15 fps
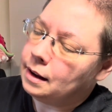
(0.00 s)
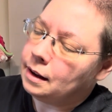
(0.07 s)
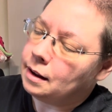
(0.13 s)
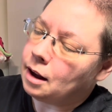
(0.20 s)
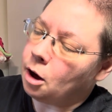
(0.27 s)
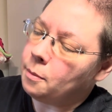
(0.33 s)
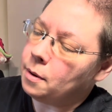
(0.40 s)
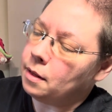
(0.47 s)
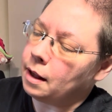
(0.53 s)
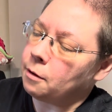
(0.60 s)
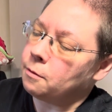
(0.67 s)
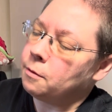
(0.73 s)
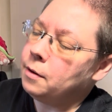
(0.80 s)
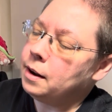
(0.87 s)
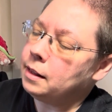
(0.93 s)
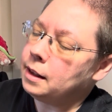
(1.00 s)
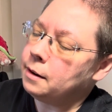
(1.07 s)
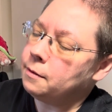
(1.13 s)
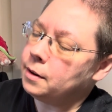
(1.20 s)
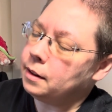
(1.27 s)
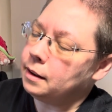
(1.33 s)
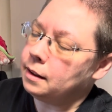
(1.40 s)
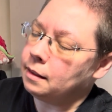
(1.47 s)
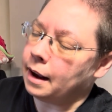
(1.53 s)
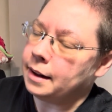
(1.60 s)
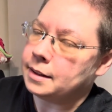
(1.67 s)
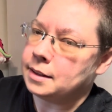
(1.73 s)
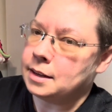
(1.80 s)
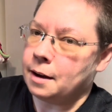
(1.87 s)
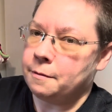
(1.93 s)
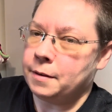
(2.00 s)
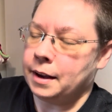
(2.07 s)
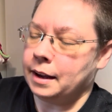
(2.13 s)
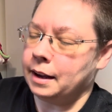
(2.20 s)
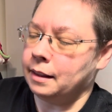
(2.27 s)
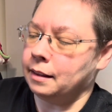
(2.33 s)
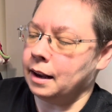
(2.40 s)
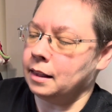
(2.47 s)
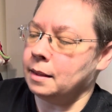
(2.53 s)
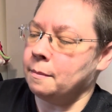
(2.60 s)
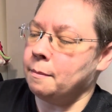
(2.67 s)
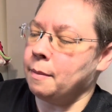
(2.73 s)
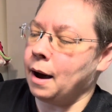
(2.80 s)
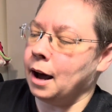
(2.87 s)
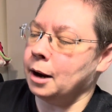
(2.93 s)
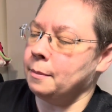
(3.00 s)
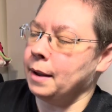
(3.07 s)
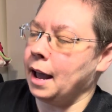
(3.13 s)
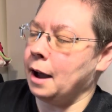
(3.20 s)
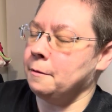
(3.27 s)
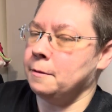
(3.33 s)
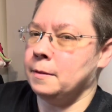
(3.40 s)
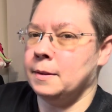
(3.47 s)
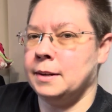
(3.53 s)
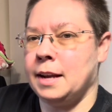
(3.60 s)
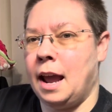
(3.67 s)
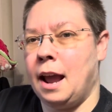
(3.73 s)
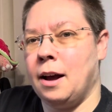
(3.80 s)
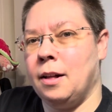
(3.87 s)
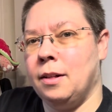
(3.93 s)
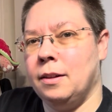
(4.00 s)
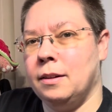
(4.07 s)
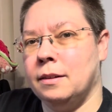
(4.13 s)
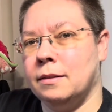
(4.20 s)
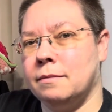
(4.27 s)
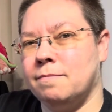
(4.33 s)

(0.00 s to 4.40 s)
I'll put like really, really light stuffing in like the bottom half of the tail.